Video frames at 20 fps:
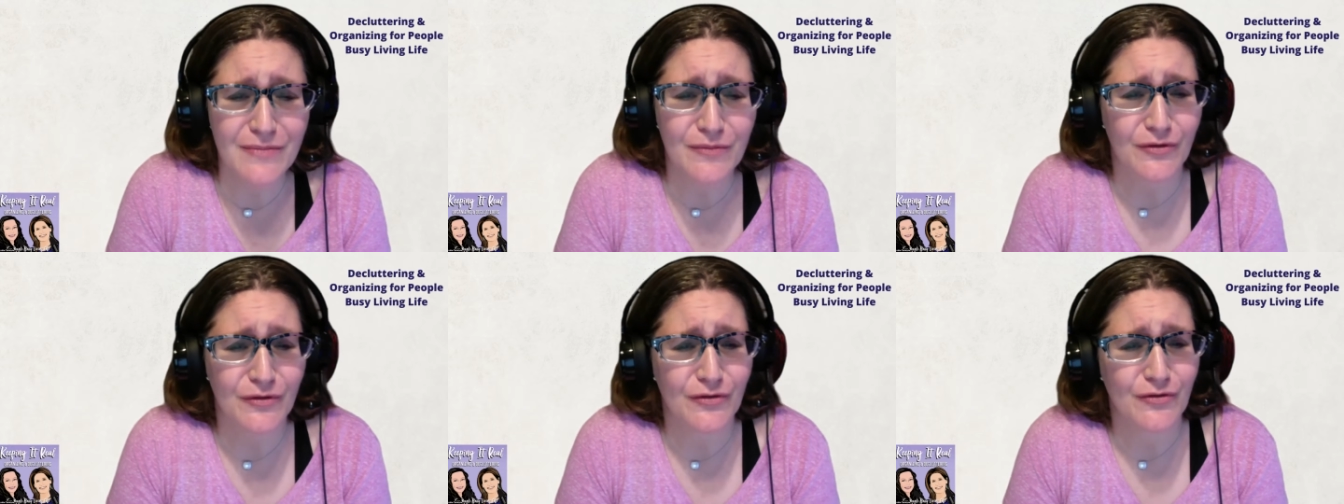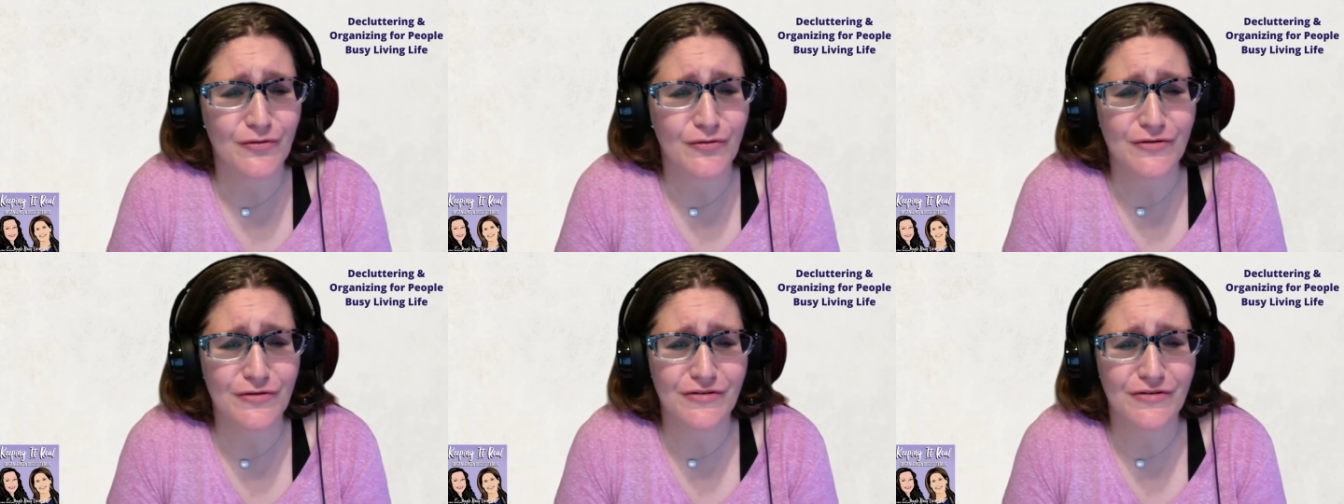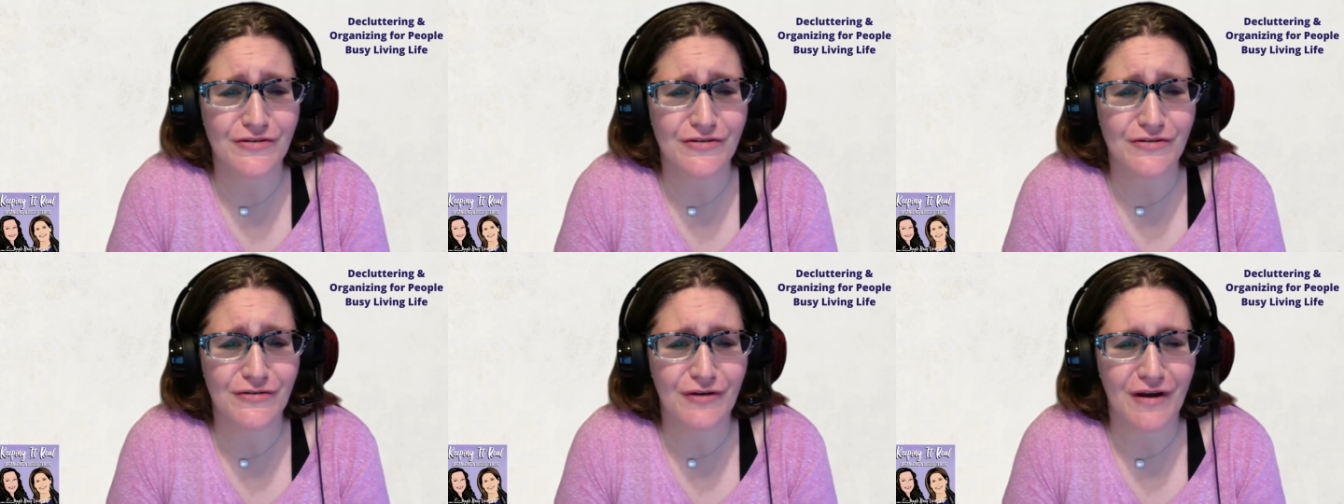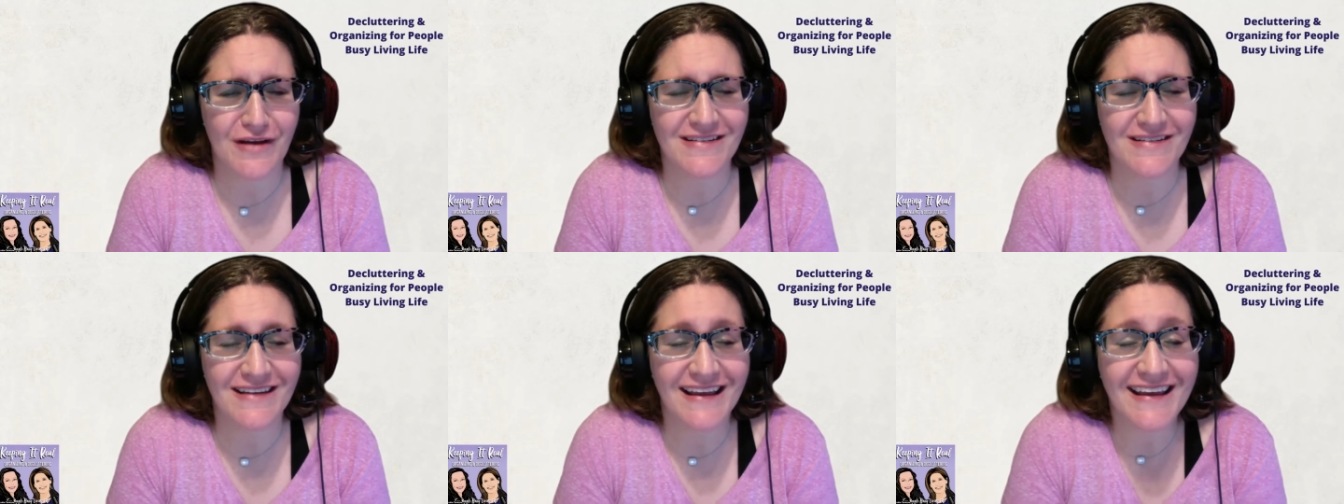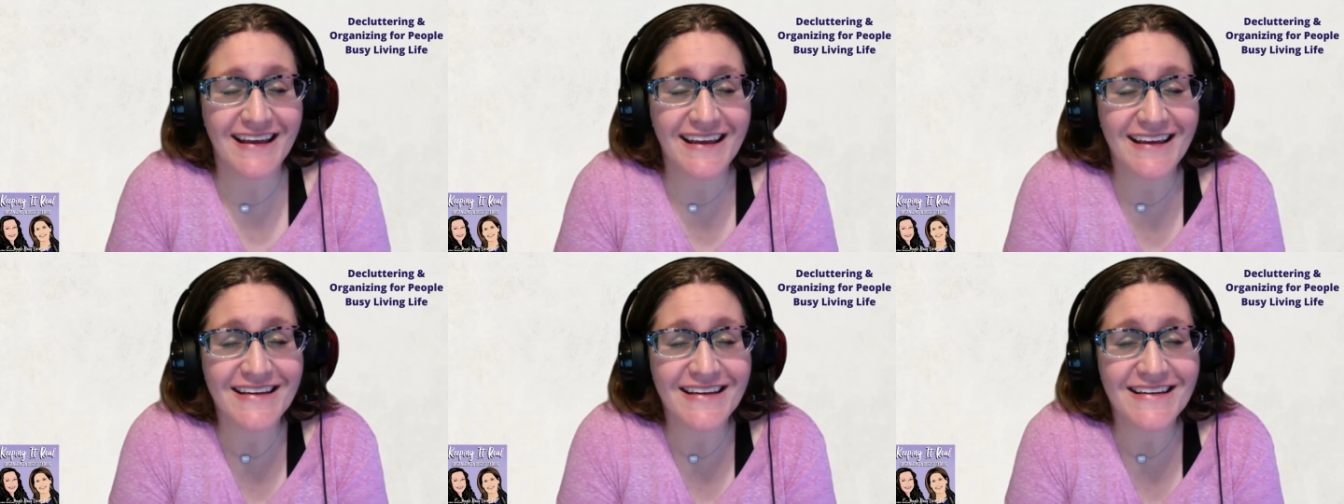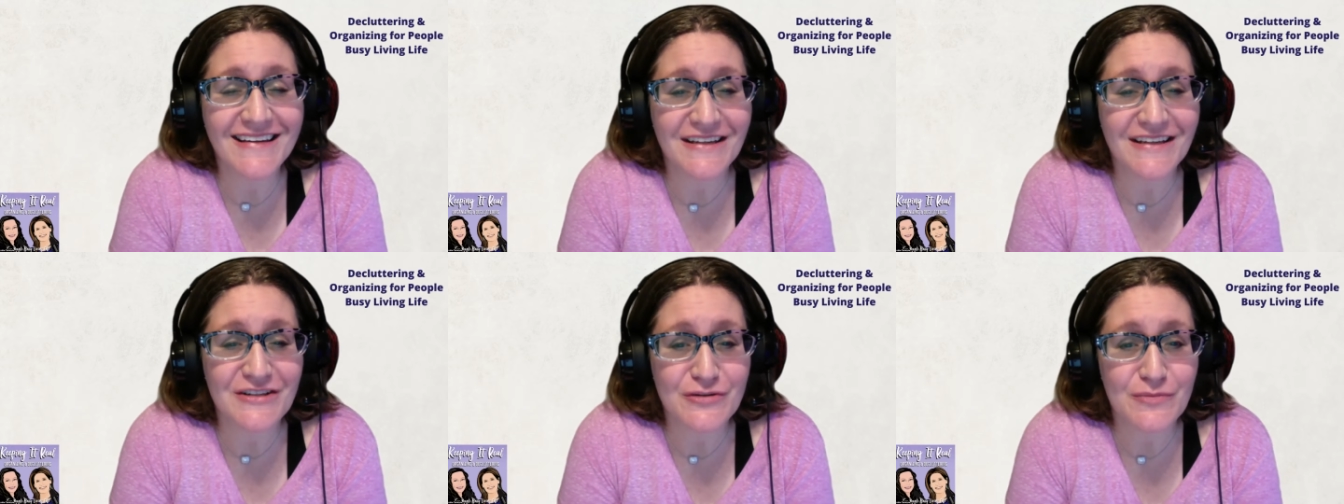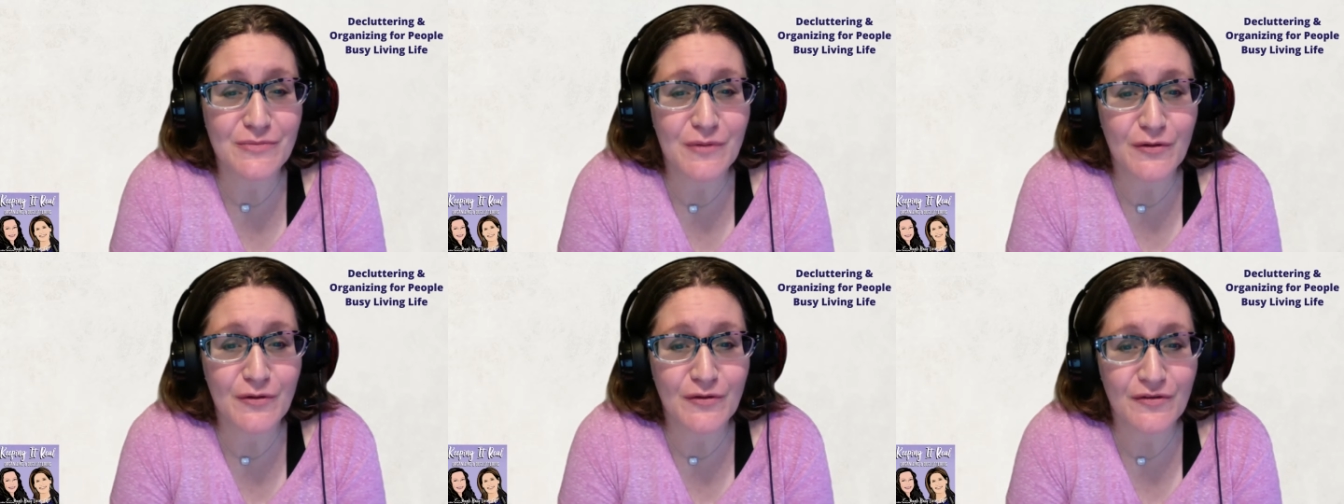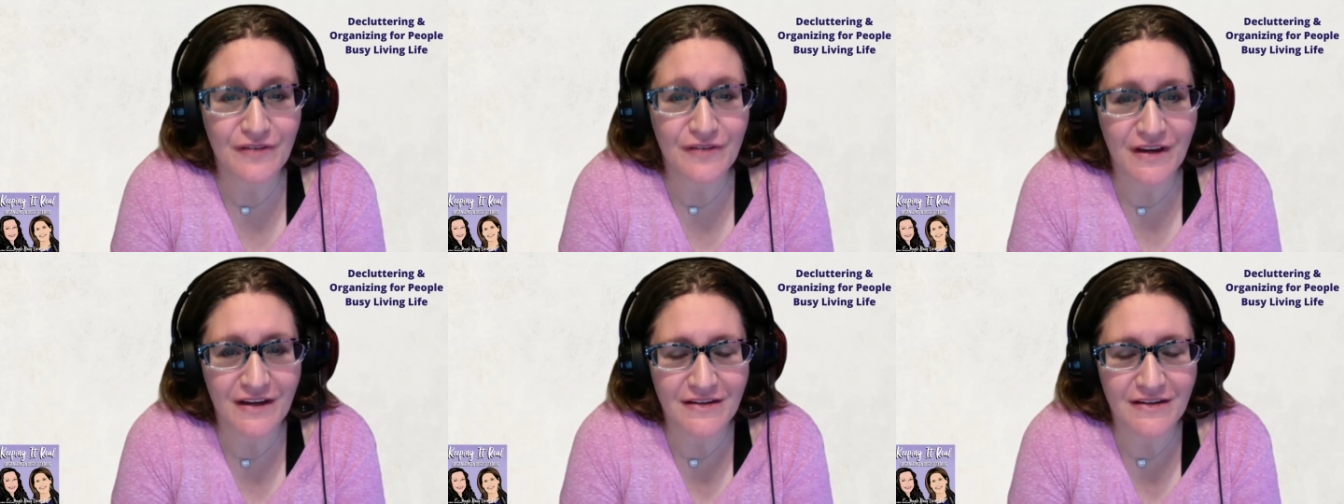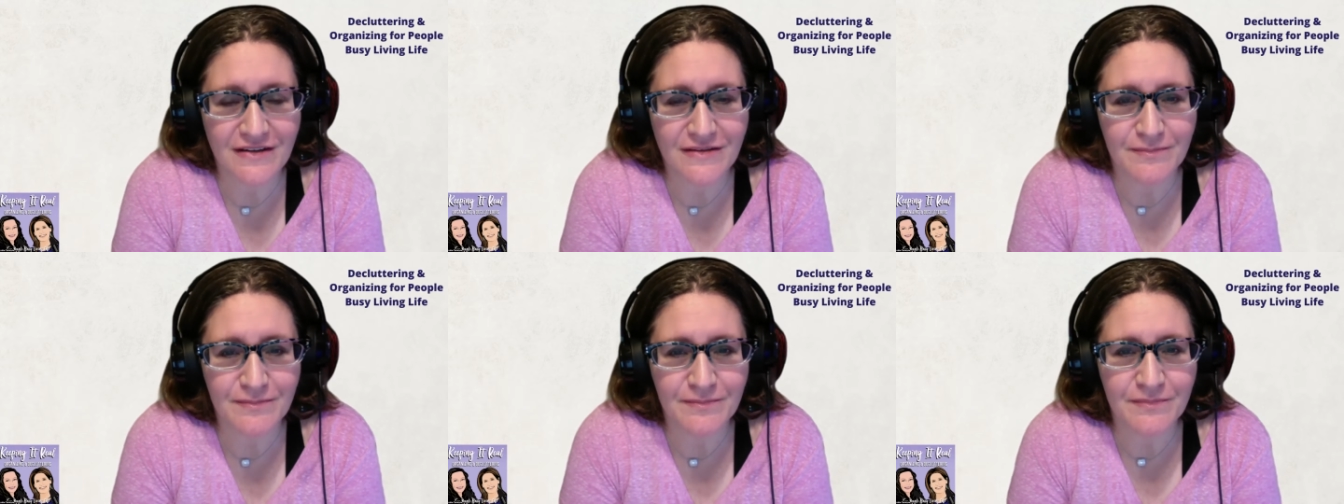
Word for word: reduce your stress, and get you motivated.